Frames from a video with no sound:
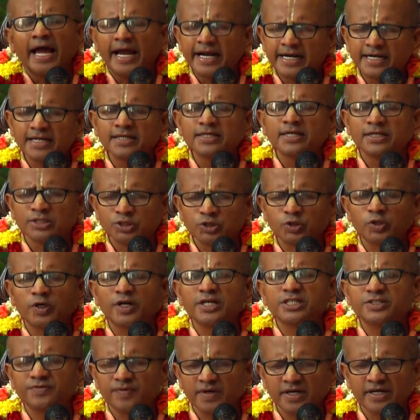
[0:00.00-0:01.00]
And
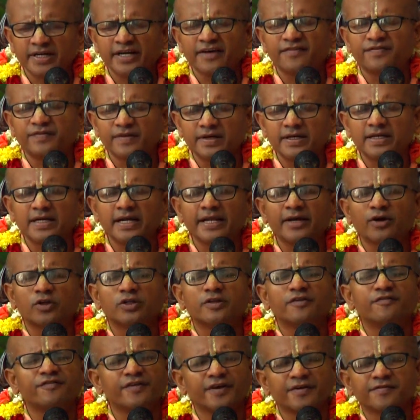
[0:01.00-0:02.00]
Suras were definitely on
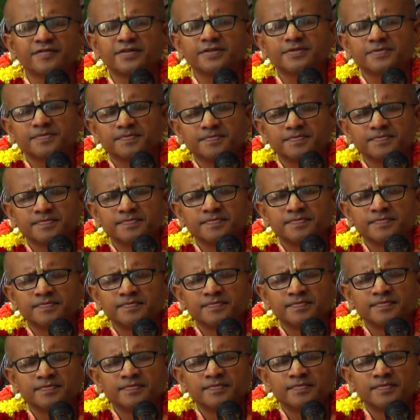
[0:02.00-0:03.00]
the favor.
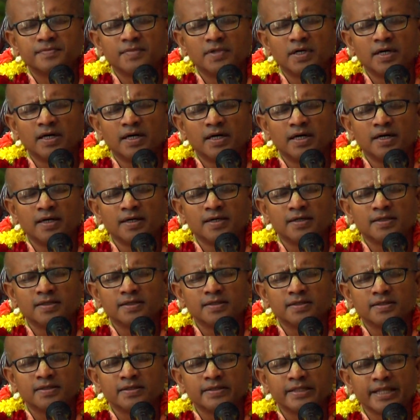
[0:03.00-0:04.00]
Uh,
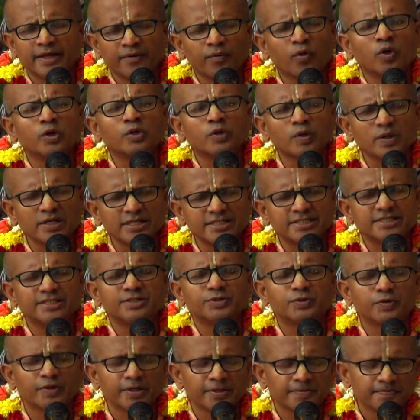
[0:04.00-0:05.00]
they want to
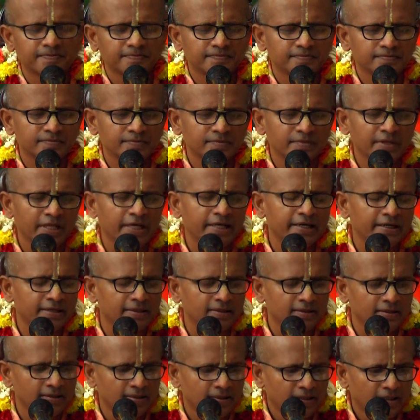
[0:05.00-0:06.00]
listen to him. They
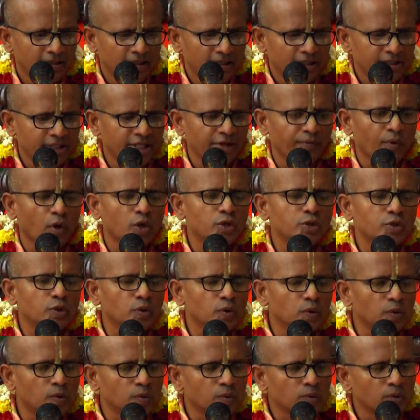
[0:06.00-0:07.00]
are, they want
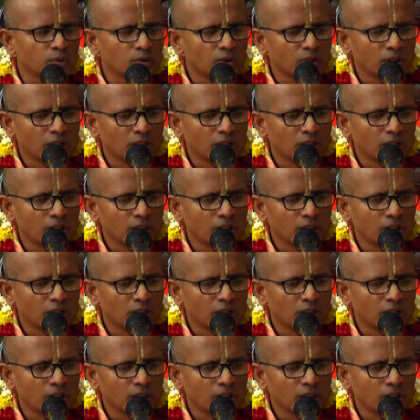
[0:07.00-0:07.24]
to